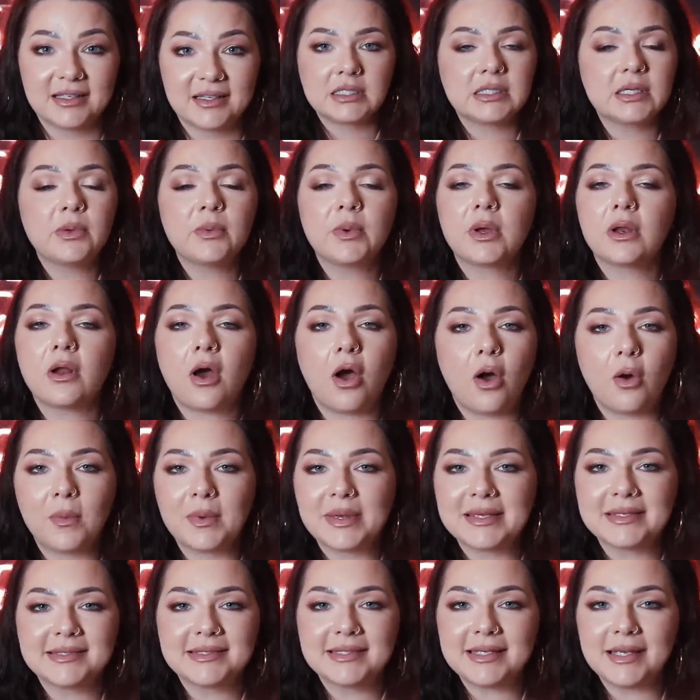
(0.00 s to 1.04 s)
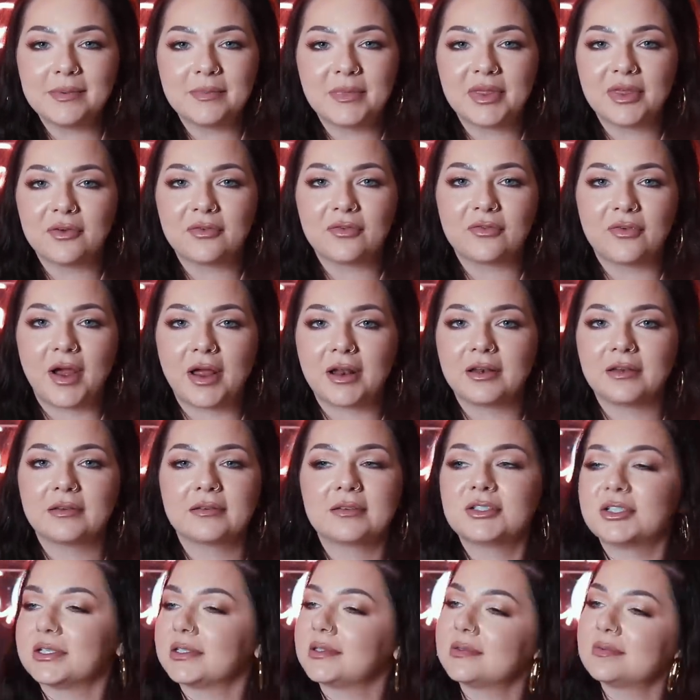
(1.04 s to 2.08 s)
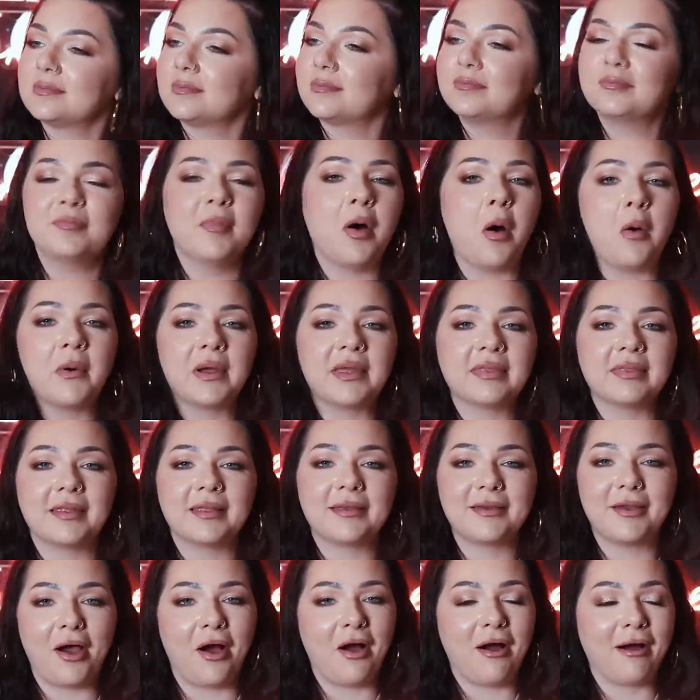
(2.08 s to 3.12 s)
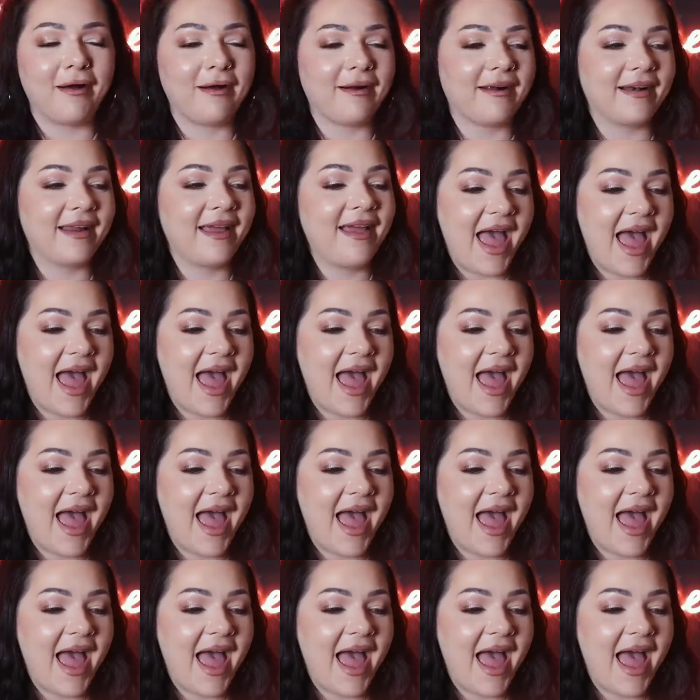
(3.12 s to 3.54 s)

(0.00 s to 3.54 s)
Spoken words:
So you could always see him in the front just mowing the yard.